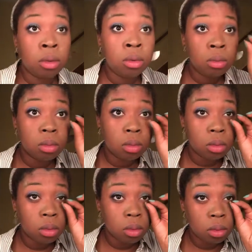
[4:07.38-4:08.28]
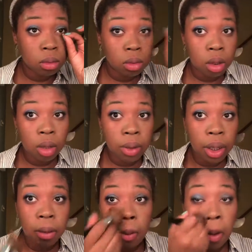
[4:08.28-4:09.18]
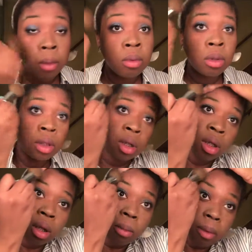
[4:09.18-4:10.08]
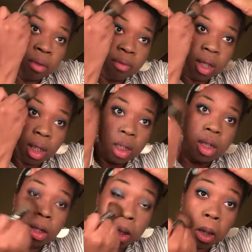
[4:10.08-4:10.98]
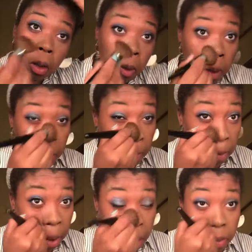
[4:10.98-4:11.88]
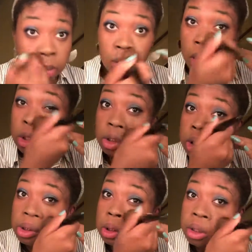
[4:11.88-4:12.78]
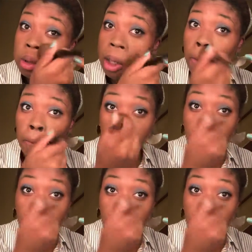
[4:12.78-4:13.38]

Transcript: oh, there we go. Buff that in with a bigger brush. Okay.